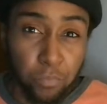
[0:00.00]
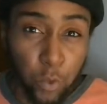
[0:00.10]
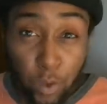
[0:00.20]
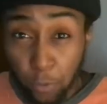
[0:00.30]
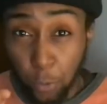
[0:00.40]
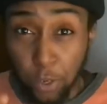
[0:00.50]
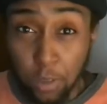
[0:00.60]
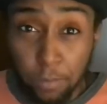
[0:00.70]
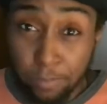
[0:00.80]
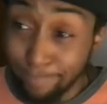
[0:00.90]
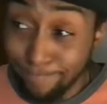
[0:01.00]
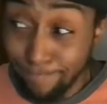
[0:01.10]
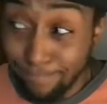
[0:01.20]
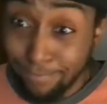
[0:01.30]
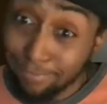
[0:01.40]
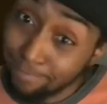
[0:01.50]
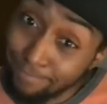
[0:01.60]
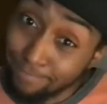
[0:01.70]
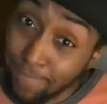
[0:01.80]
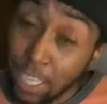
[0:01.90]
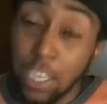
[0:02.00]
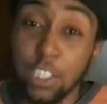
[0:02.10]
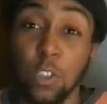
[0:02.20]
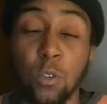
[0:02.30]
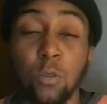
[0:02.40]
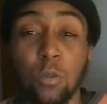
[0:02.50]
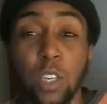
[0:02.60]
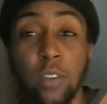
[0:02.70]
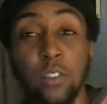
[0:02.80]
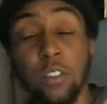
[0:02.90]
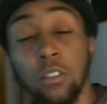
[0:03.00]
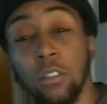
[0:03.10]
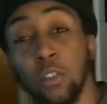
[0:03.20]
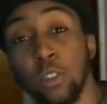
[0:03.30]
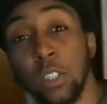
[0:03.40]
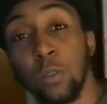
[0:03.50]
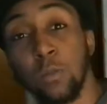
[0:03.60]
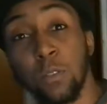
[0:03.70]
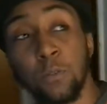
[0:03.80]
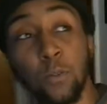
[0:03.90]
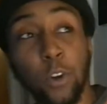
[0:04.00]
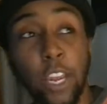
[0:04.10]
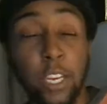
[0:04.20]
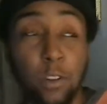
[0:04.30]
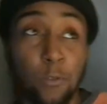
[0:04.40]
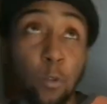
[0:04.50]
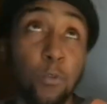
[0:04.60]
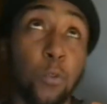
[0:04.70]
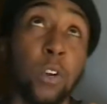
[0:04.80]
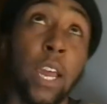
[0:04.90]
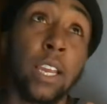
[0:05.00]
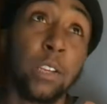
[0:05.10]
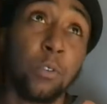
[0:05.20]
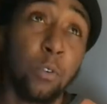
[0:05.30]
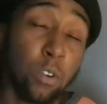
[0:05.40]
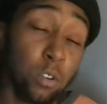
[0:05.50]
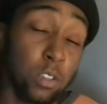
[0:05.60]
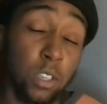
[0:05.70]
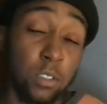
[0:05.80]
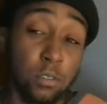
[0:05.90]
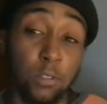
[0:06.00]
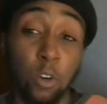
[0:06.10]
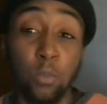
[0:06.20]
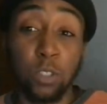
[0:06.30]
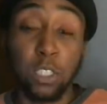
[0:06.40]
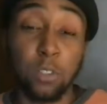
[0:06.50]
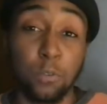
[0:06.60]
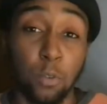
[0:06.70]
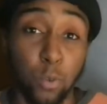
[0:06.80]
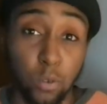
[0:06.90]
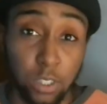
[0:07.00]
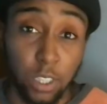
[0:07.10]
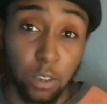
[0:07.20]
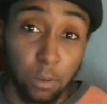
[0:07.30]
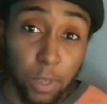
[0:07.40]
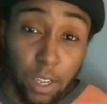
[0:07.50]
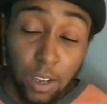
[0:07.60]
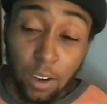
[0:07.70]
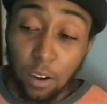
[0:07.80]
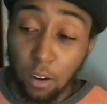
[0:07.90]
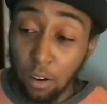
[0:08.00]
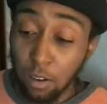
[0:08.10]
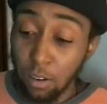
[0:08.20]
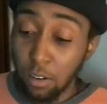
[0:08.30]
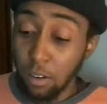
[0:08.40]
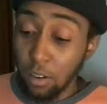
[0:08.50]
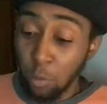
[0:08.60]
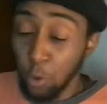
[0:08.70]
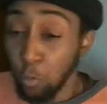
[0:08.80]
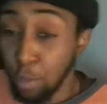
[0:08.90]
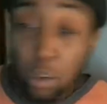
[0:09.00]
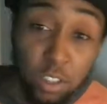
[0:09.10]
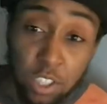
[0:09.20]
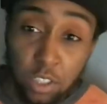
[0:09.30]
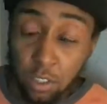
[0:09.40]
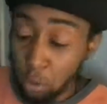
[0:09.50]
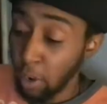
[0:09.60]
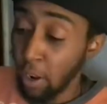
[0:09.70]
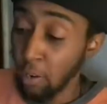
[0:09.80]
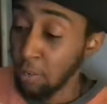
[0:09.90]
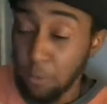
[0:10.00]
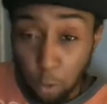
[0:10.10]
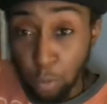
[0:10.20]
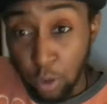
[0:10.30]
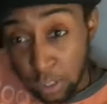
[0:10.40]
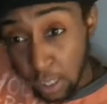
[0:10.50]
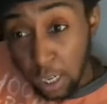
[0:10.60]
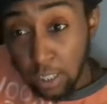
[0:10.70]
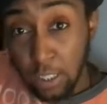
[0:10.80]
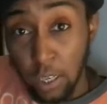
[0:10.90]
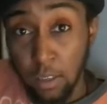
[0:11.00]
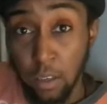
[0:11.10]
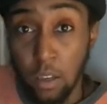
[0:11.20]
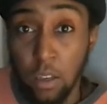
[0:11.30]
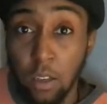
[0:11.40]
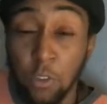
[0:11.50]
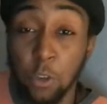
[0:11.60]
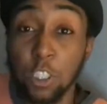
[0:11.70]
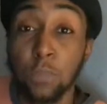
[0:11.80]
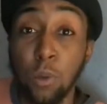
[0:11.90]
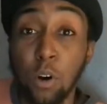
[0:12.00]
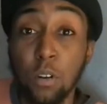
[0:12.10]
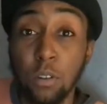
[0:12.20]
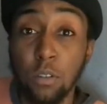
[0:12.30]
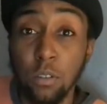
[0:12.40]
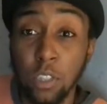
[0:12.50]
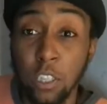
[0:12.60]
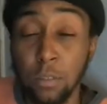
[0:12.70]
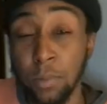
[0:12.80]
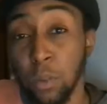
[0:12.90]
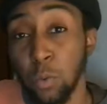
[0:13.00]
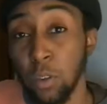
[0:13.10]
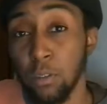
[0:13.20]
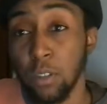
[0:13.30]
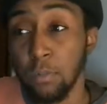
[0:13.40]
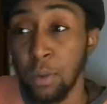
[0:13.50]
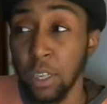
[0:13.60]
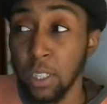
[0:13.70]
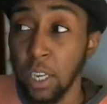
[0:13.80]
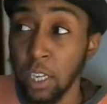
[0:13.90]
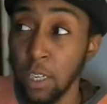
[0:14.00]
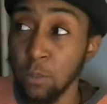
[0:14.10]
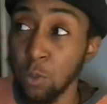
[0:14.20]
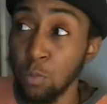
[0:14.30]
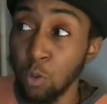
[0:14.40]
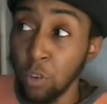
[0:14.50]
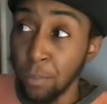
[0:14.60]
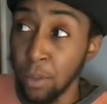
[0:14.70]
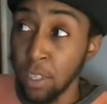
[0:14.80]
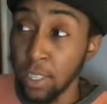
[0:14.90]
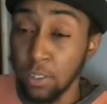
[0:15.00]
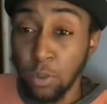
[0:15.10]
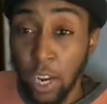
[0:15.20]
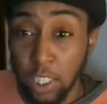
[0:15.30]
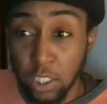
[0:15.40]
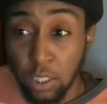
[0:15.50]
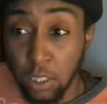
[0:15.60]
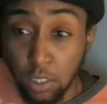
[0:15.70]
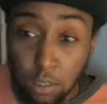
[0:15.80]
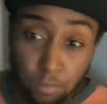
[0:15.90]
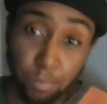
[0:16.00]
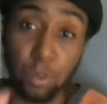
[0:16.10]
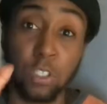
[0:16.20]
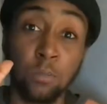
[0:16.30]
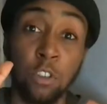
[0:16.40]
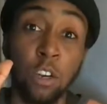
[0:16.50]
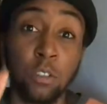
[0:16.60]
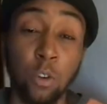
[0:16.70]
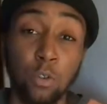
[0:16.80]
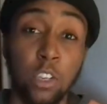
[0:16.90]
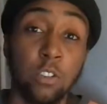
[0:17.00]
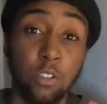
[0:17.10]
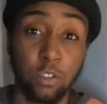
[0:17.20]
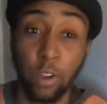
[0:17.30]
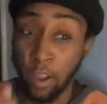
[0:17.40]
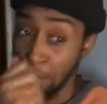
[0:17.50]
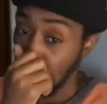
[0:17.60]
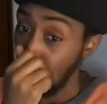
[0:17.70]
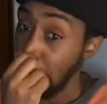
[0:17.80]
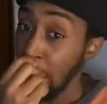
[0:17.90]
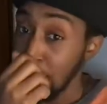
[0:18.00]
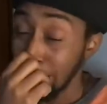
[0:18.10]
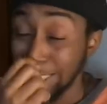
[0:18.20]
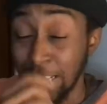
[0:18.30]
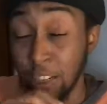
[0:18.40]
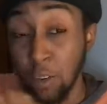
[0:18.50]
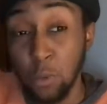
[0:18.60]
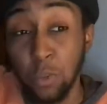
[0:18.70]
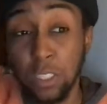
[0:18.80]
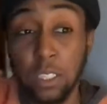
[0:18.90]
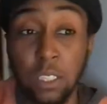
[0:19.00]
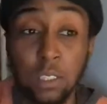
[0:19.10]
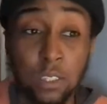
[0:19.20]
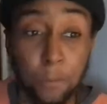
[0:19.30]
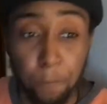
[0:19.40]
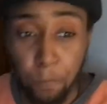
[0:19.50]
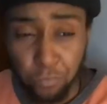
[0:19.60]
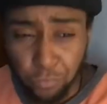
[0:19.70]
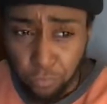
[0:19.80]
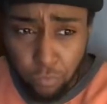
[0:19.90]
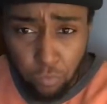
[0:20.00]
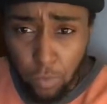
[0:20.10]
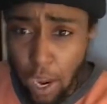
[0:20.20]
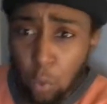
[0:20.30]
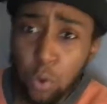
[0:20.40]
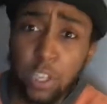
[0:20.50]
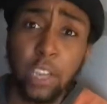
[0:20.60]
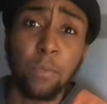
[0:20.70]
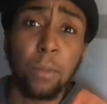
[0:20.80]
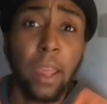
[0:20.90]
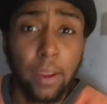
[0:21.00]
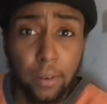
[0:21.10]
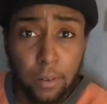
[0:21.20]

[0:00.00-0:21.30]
You have three. So giving yourself a 480 or 490 or eh, eh, almost any four wheel setup, uh, when you push, you have four points of contact. They're smaller than the big wheels, but that gives you more an ability to actually put some gusto in your stride. Like I said, I love the 110s. I wouldn't give them back.